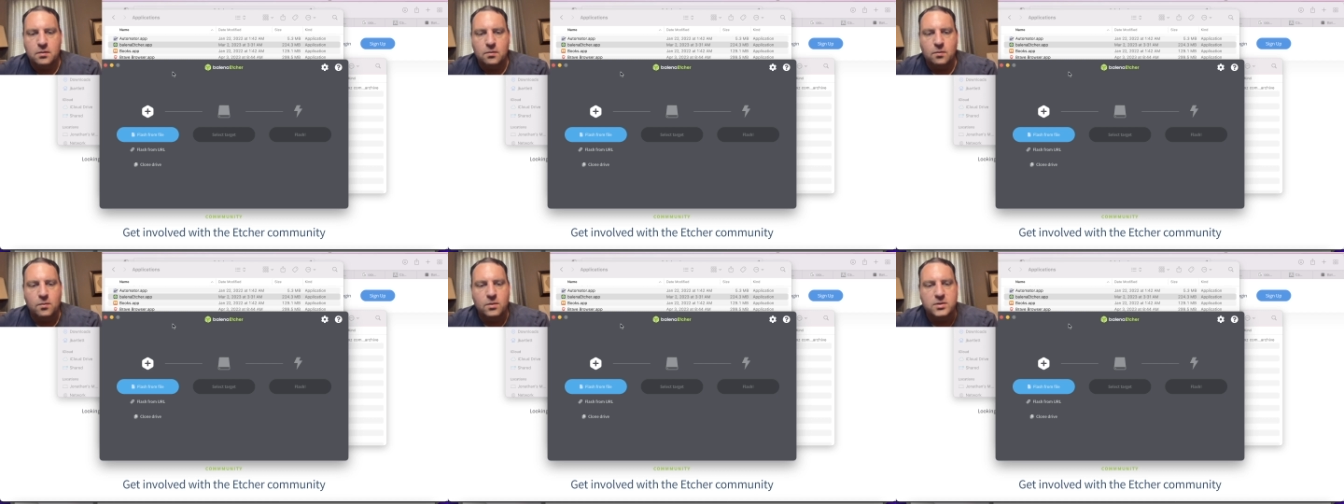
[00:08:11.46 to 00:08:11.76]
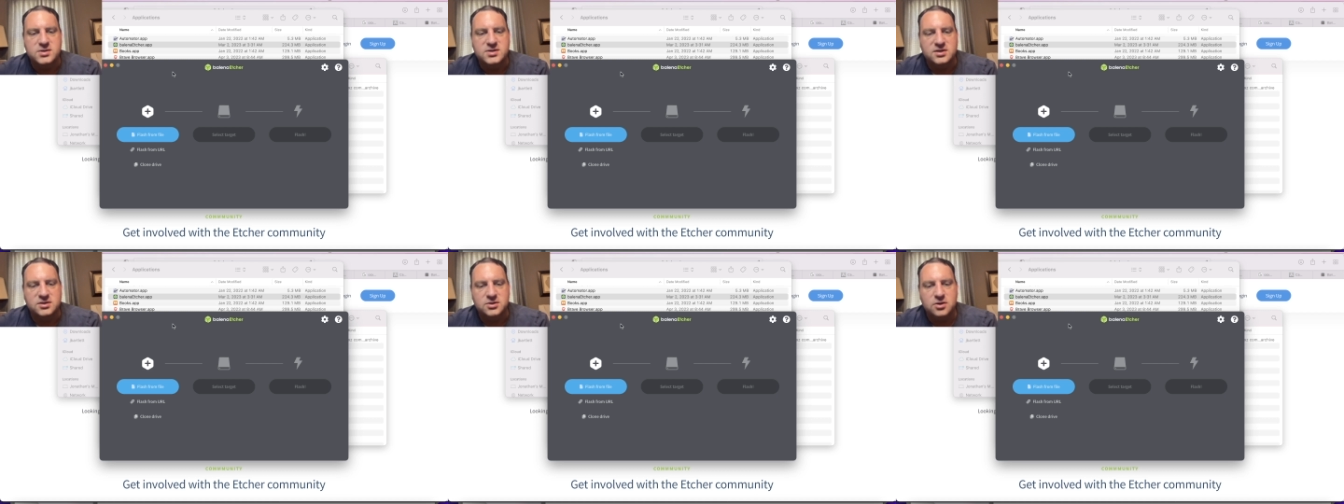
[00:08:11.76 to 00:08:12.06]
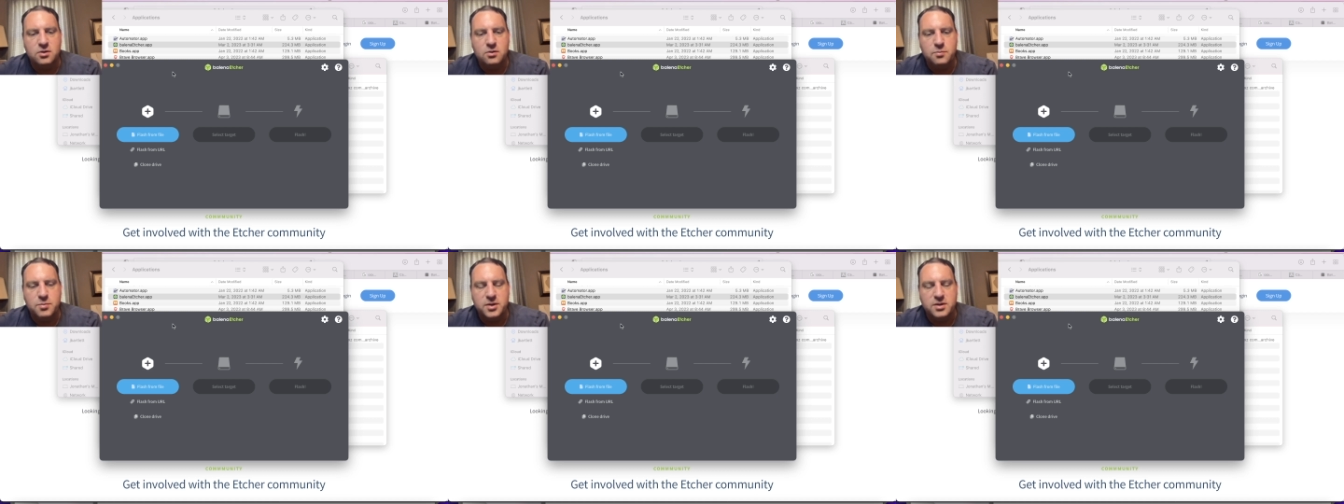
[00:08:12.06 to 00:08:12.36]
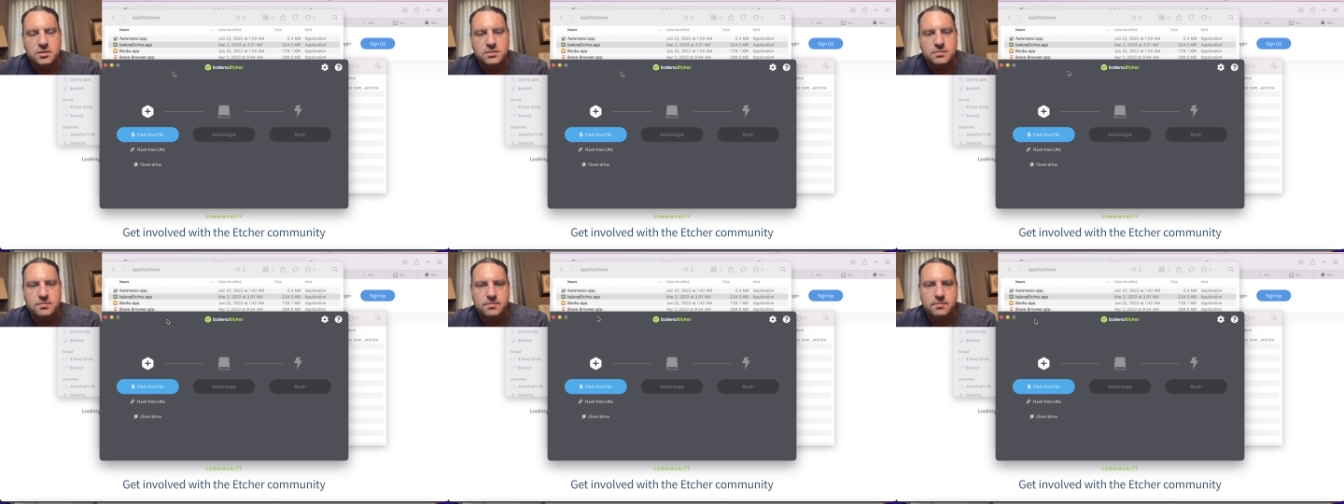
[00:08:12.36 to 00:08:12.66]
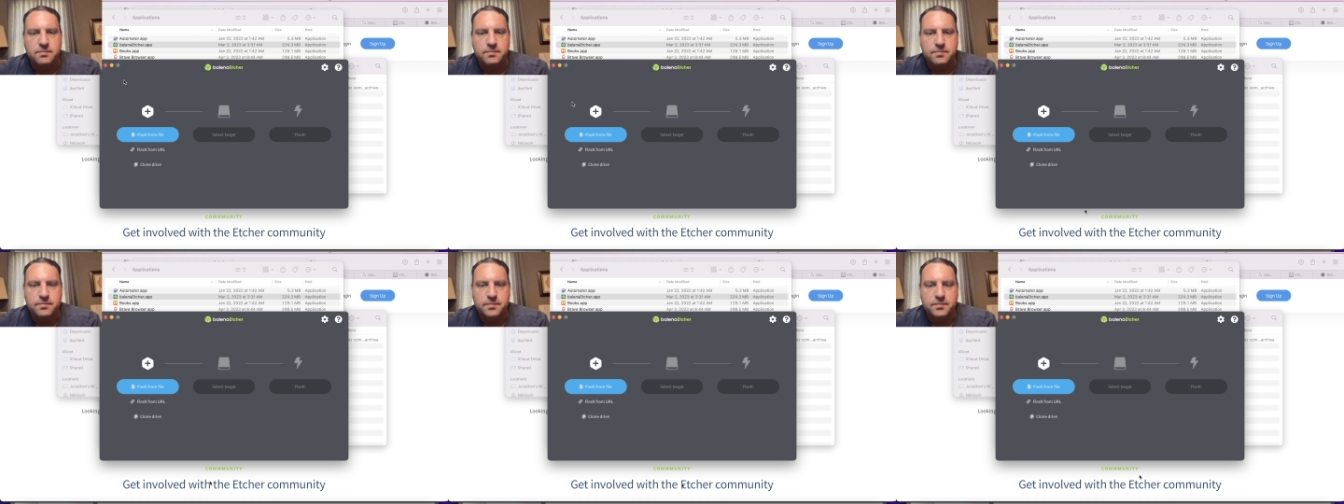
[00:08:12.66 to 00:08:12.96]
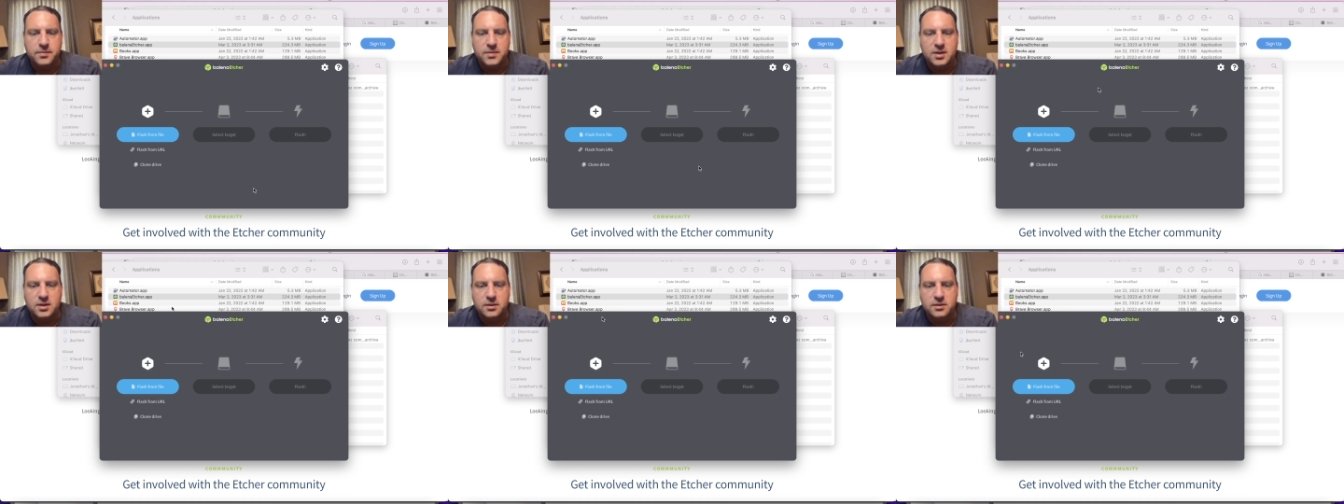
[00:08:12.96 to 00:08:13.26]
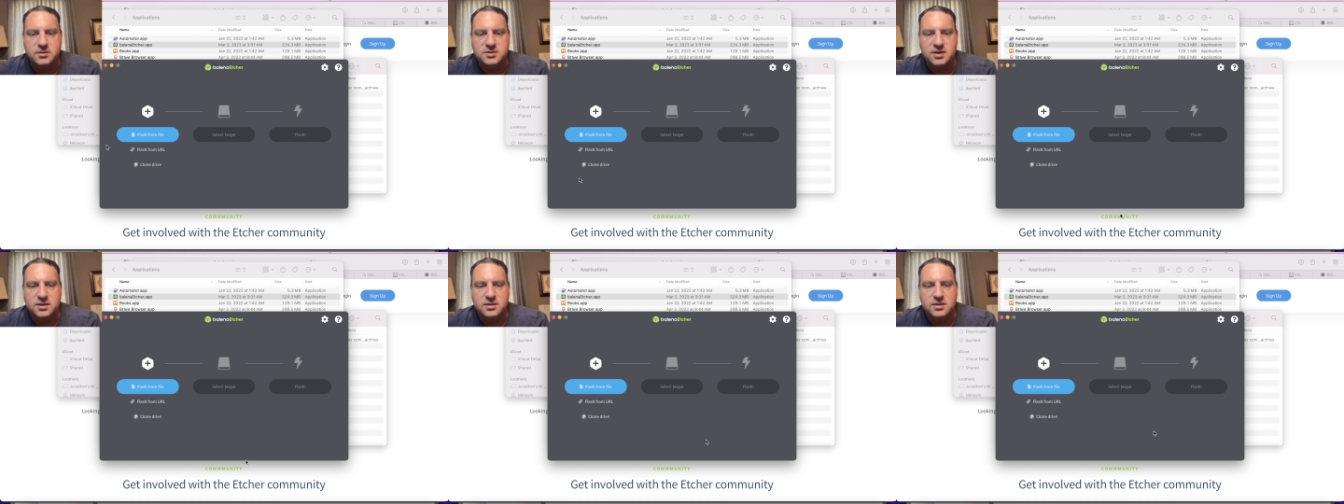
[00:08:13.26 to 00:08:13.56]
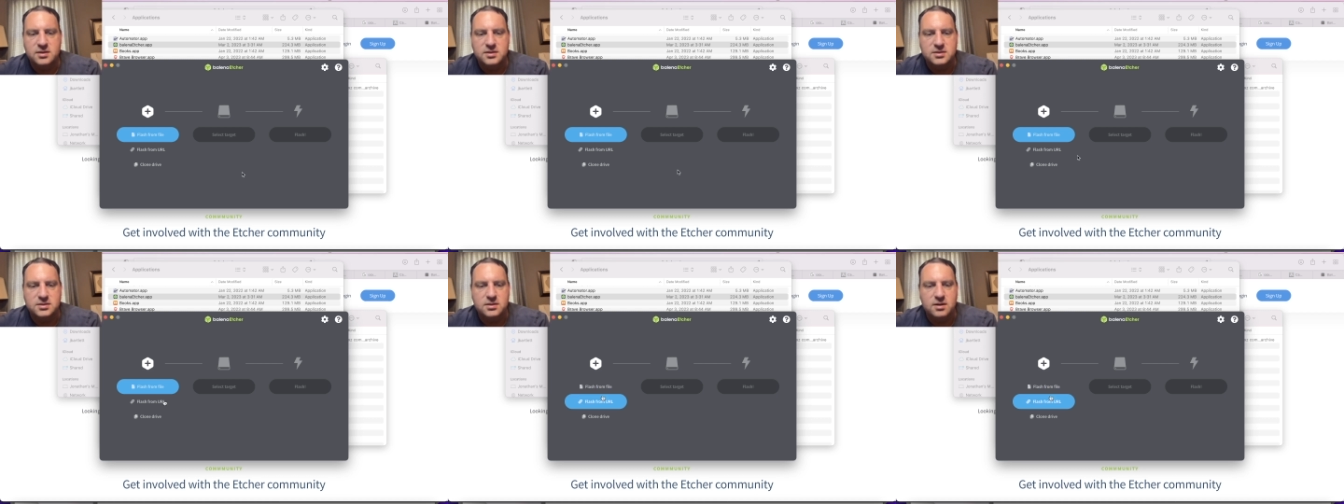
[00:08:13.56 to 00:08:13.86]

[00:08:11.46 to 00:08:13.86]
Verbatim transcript: Once it's open, it looks like this.